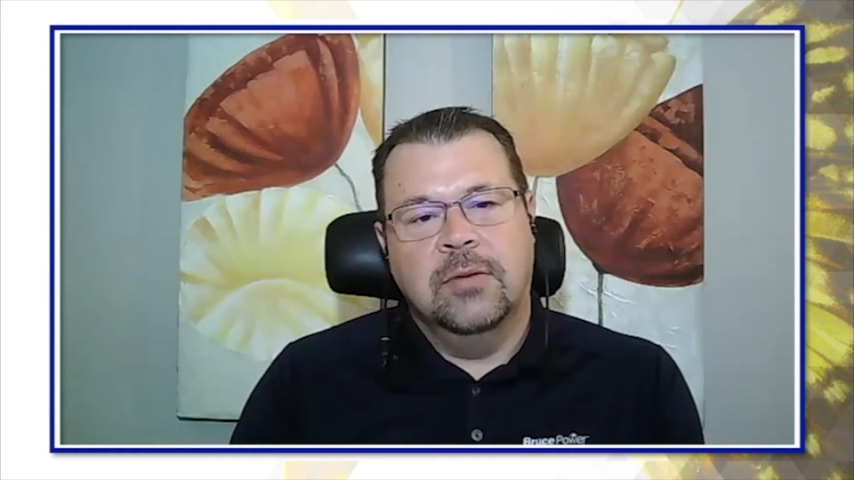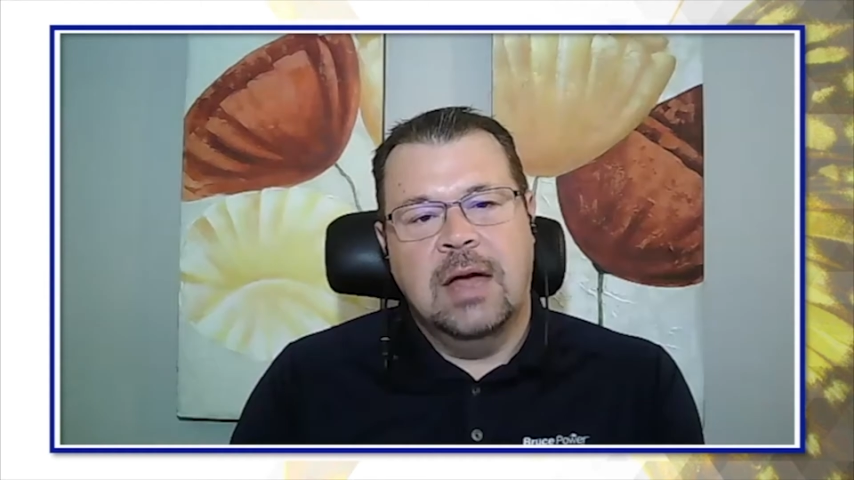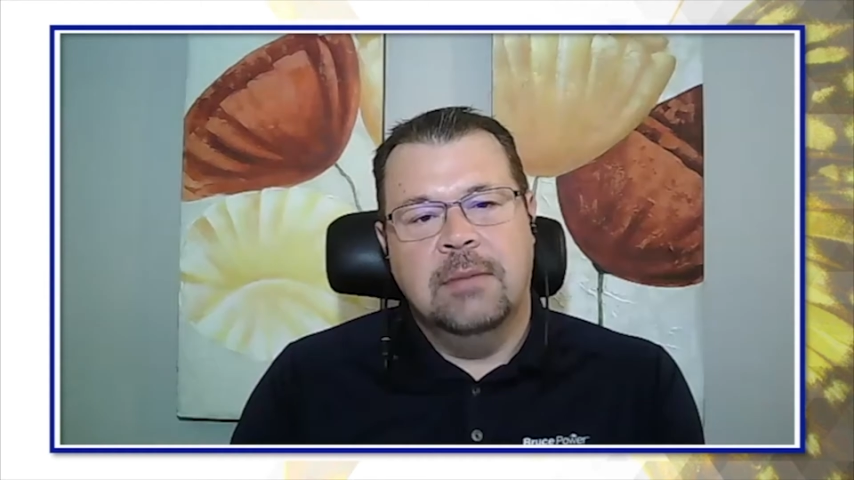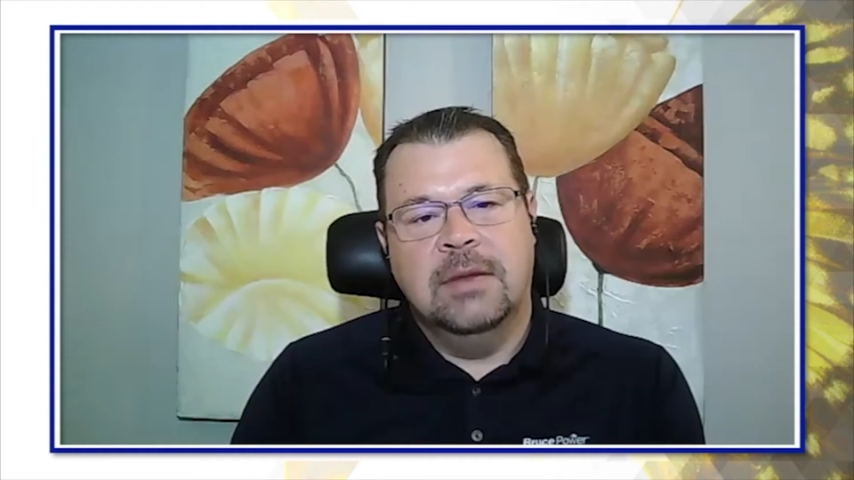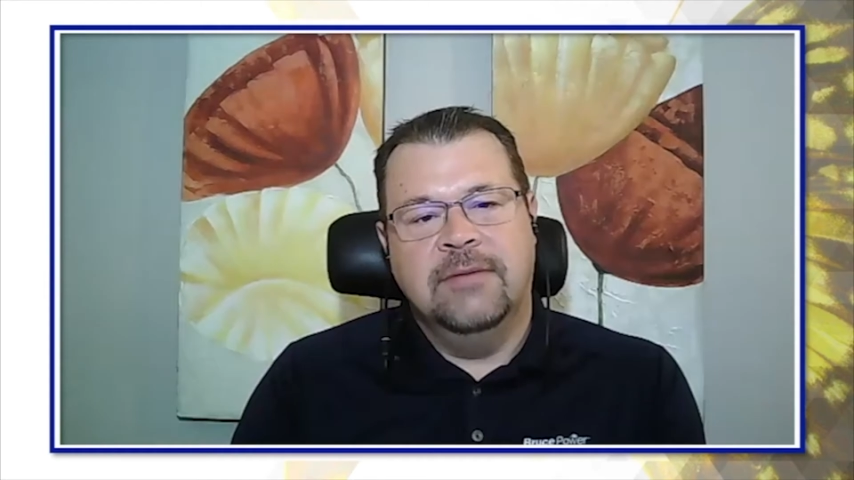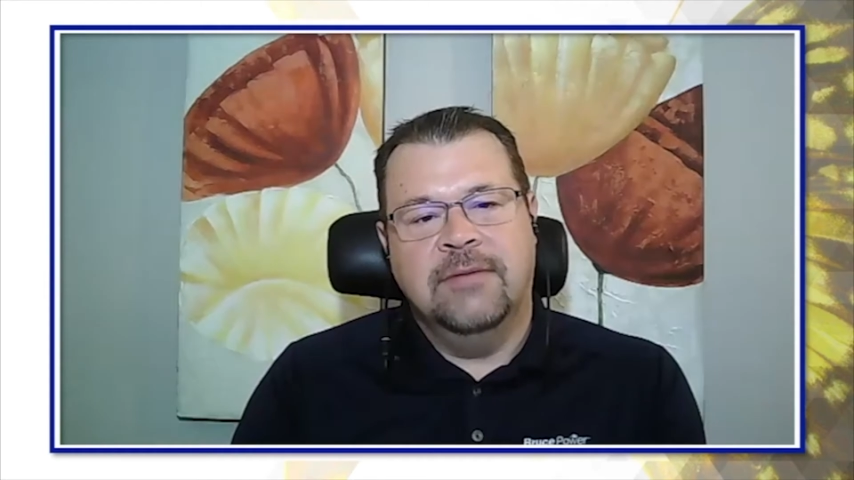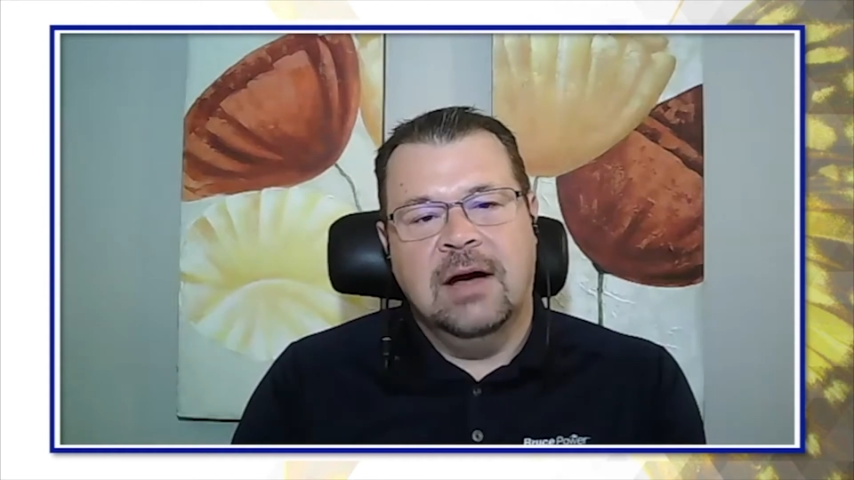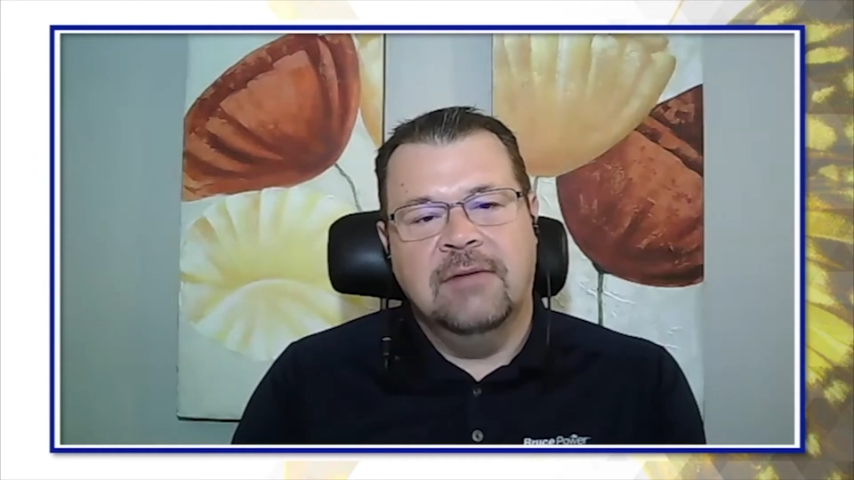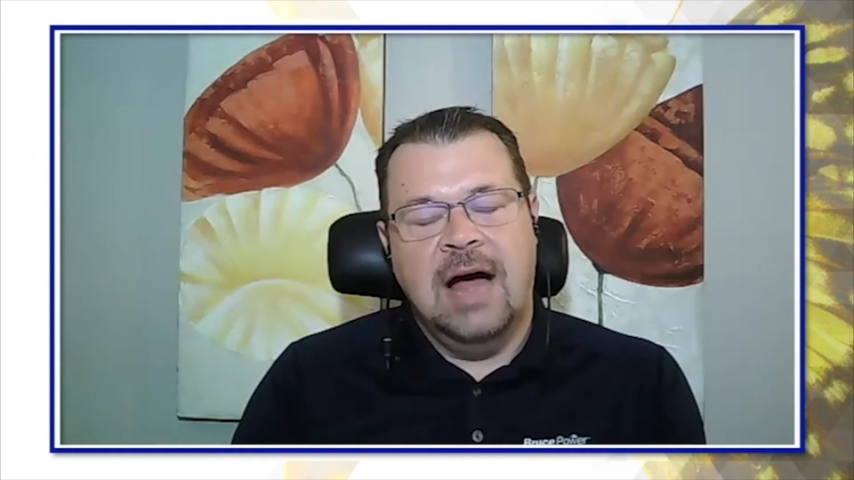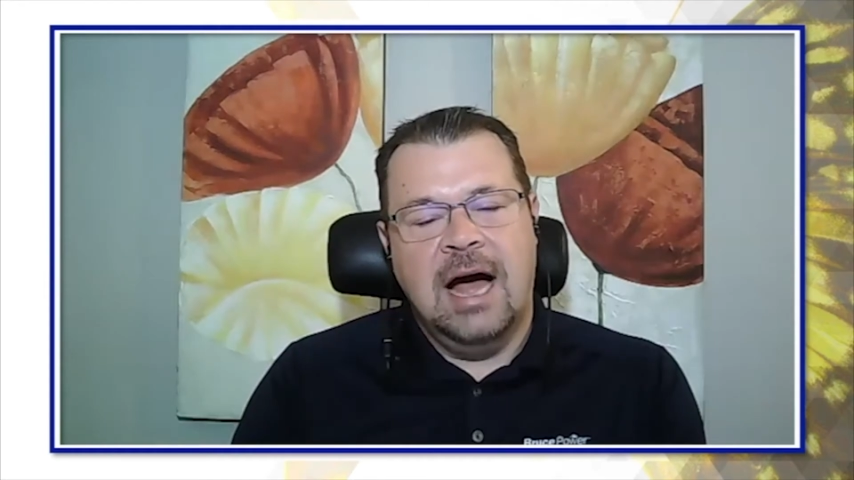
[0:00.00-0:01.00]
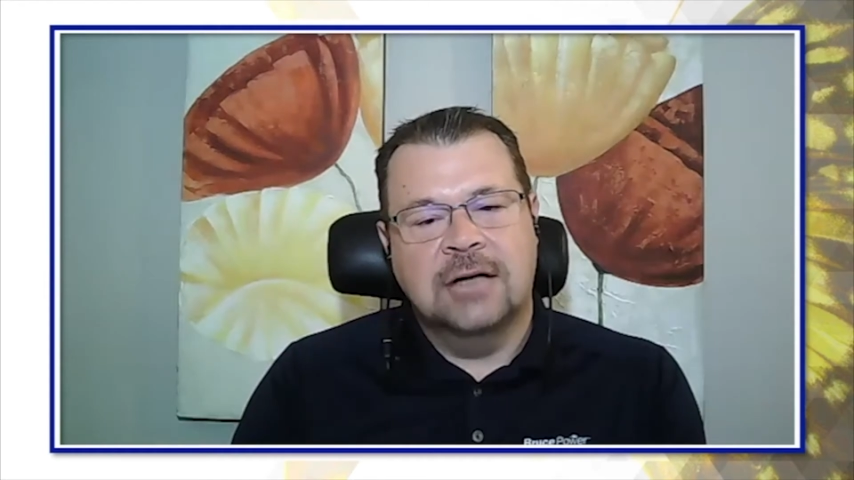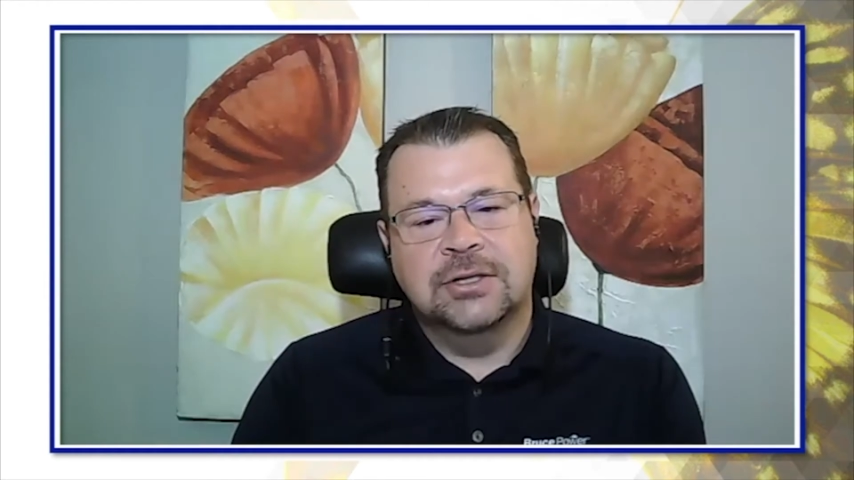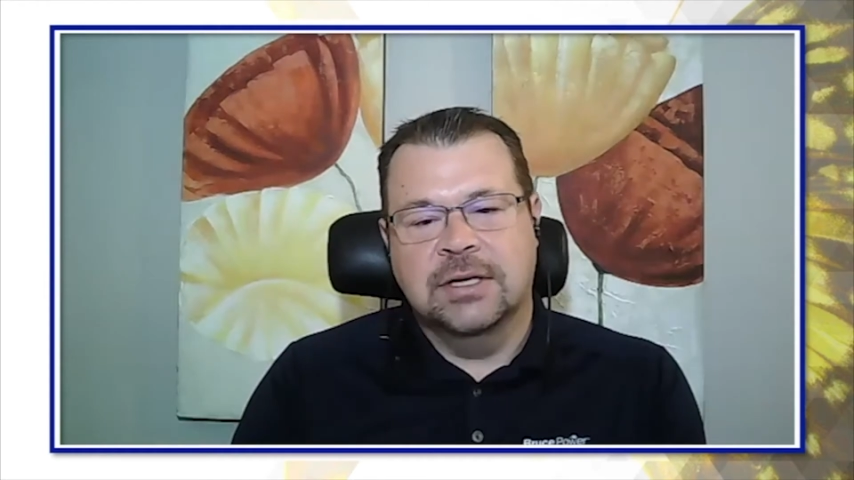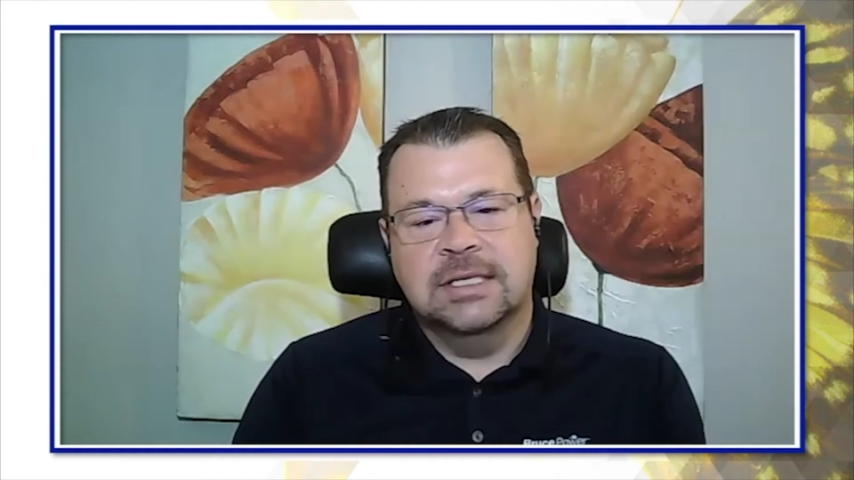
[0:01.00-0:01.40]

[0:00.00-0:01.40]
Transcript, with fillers: the MD5 hash